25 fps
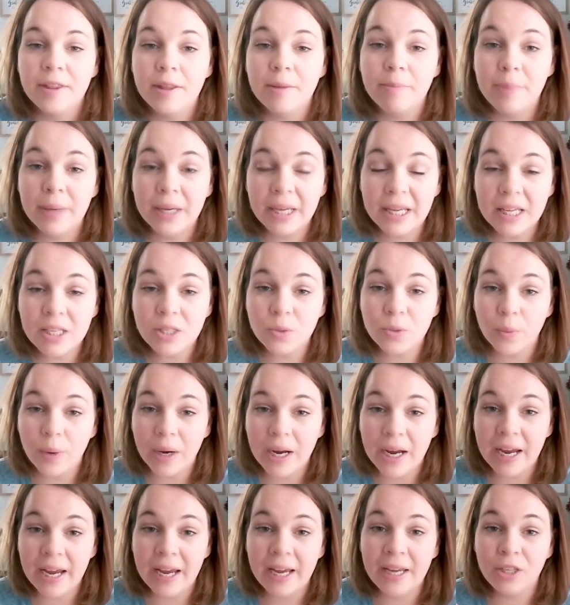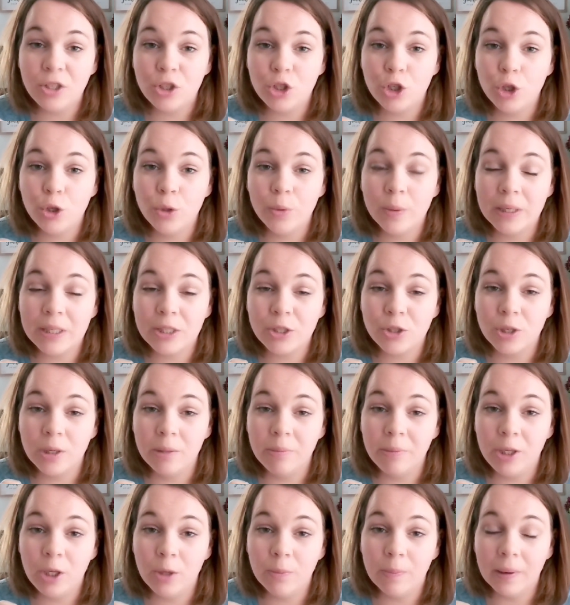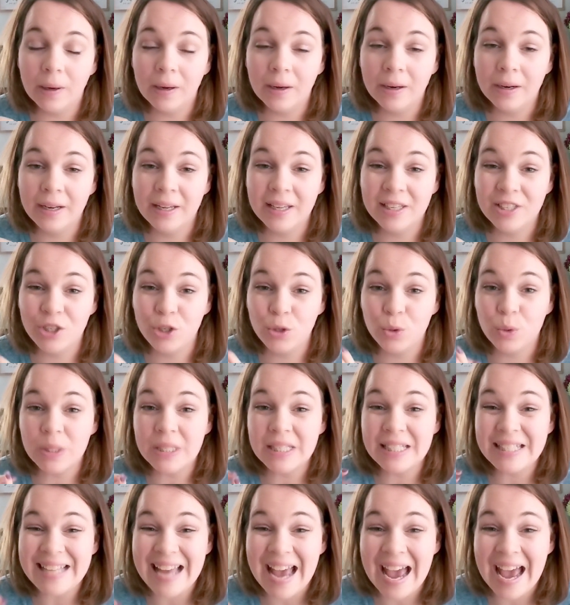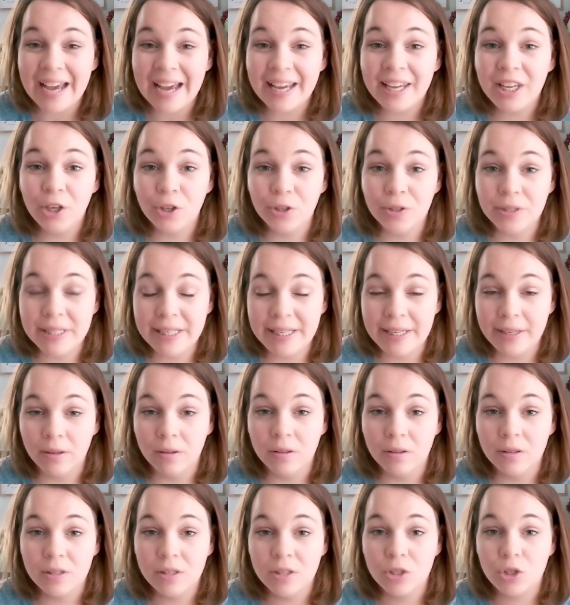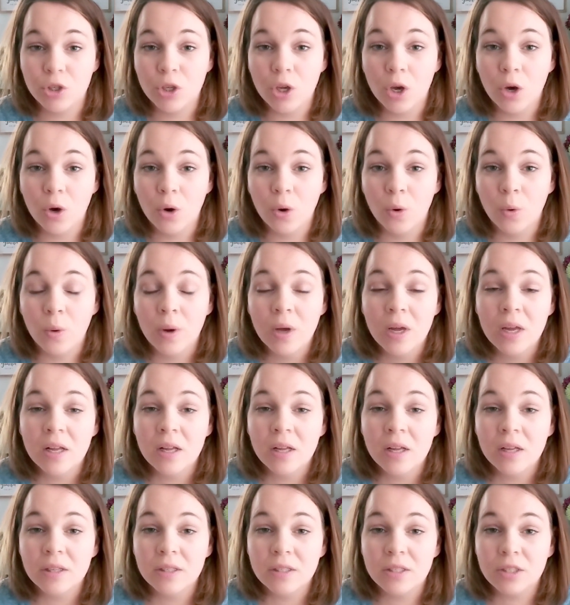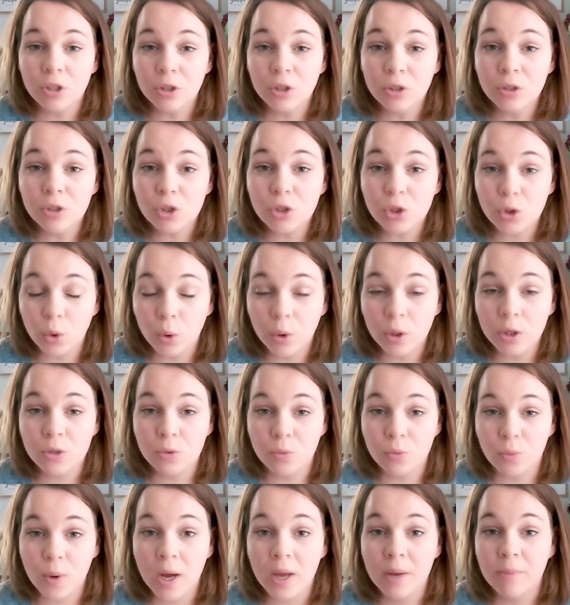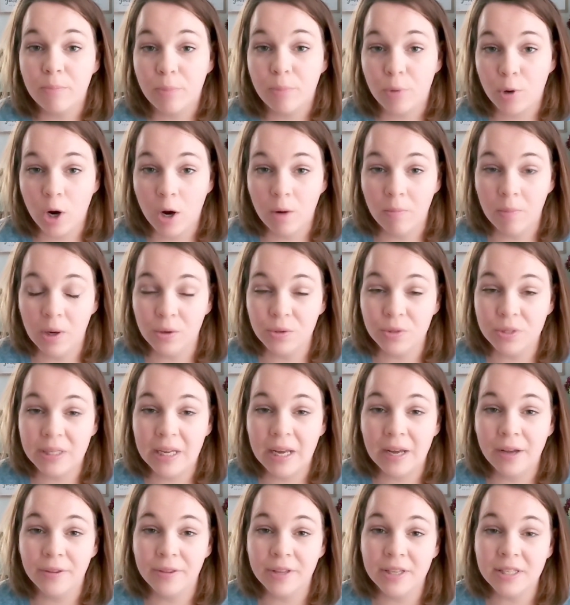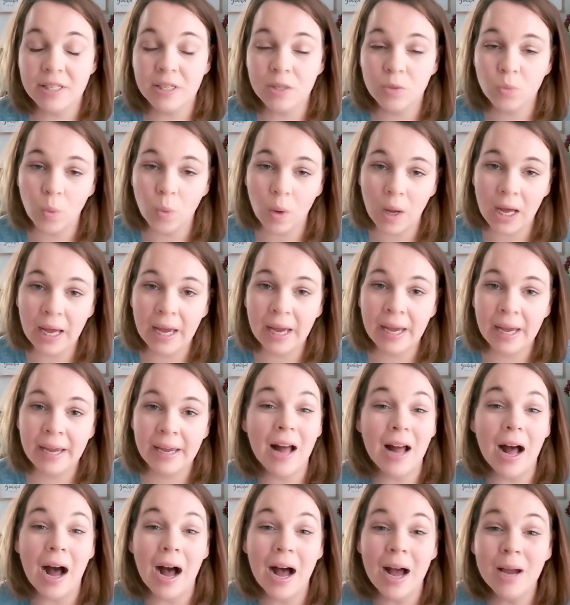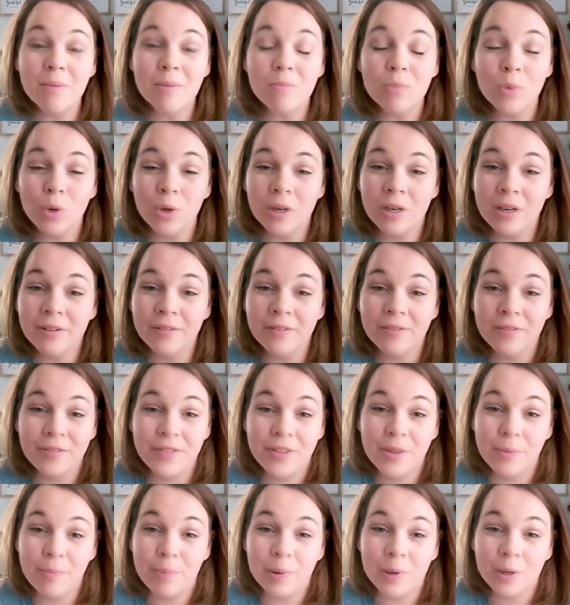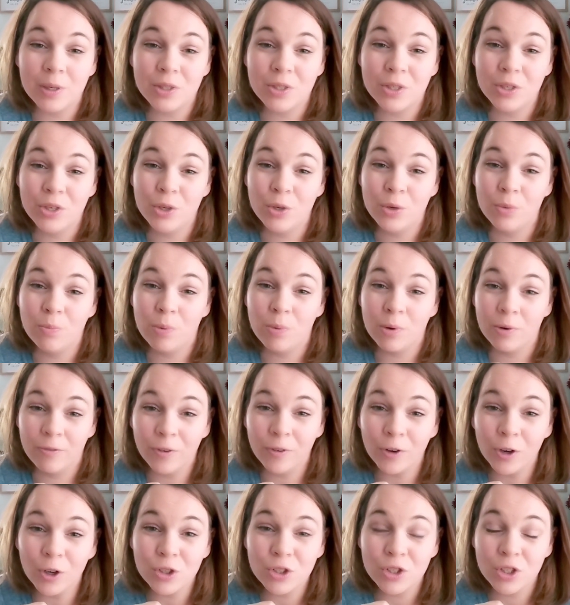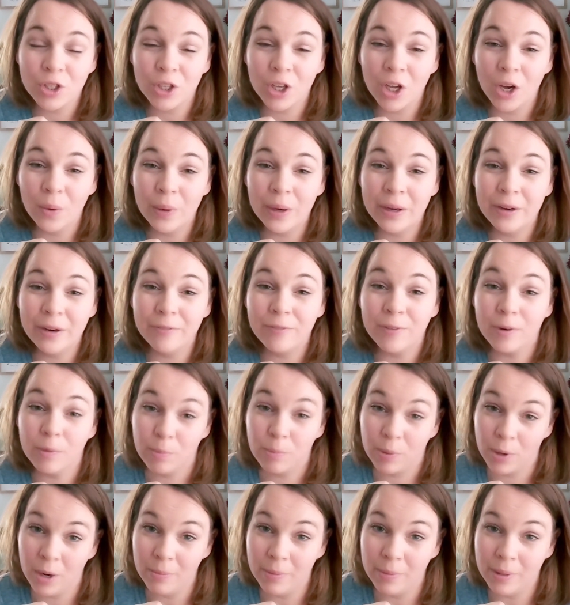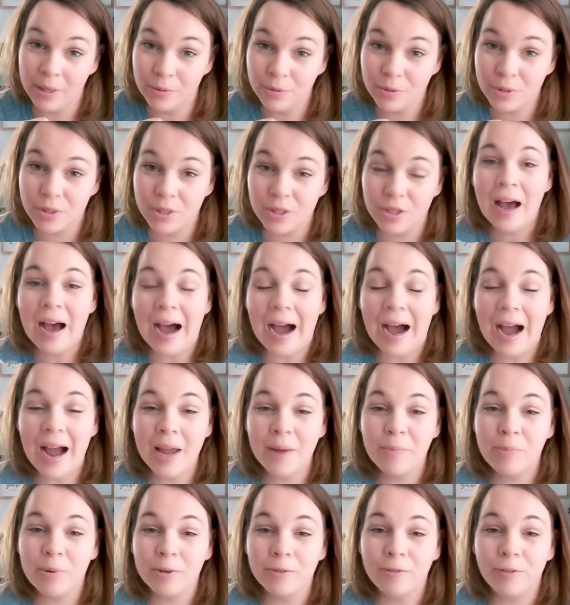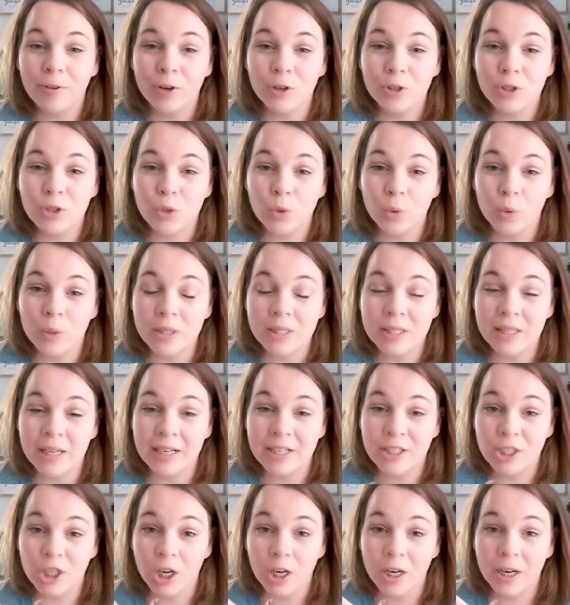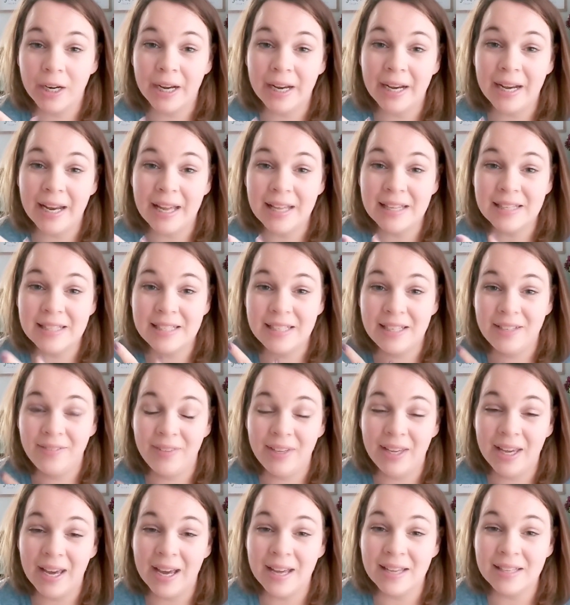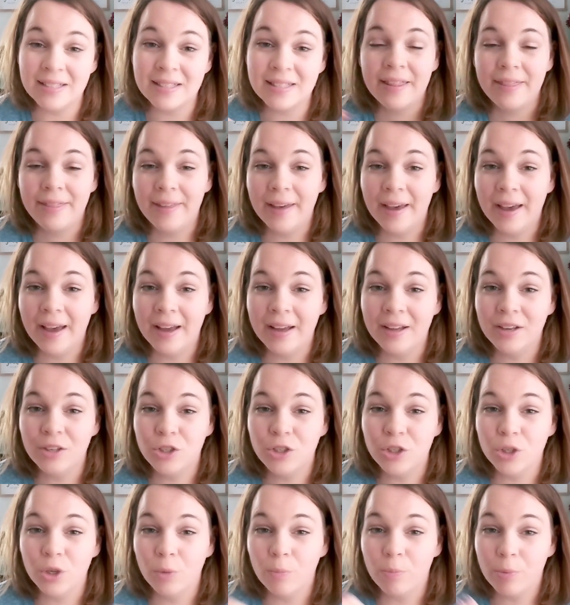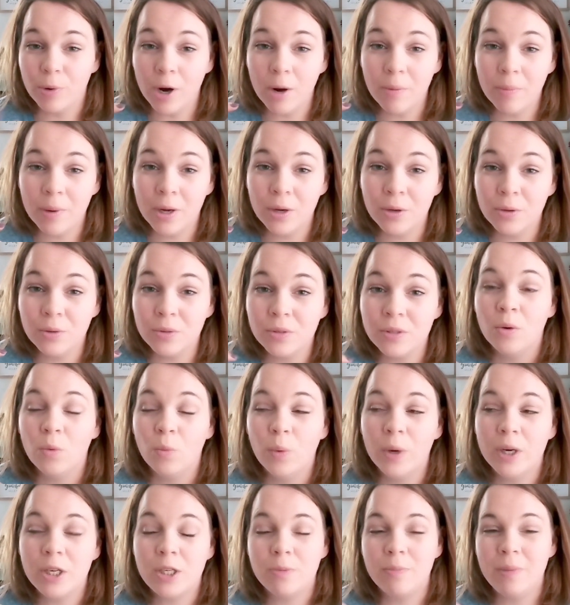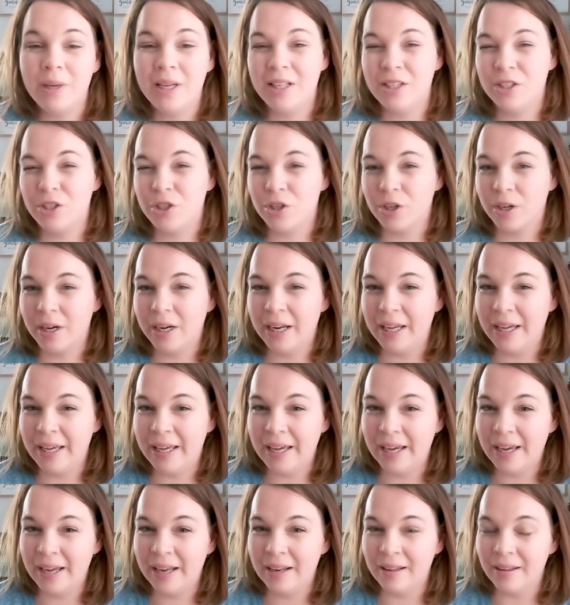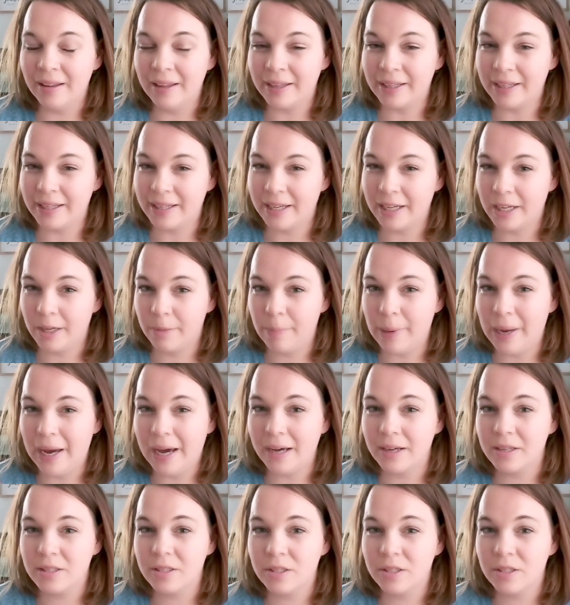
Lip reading: The biggest way to extreme coupon is you stack your deals. So certain stores run promos. Now, this is why I'm more of the person who prefers to go in for promos. So I prefer stores like Target and CVS that do promos, which means you're going to get like a kickback.